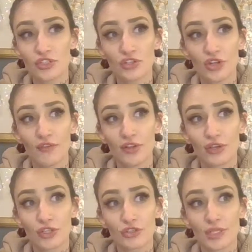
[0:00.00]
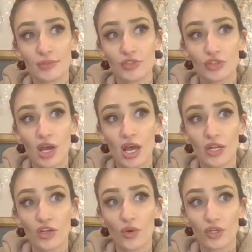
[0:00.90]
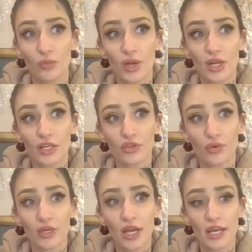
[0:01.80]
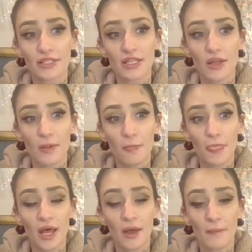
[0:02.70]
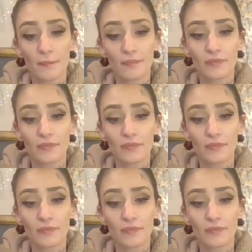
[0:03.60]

you're not following your dreams, you're not going to work, you're not um,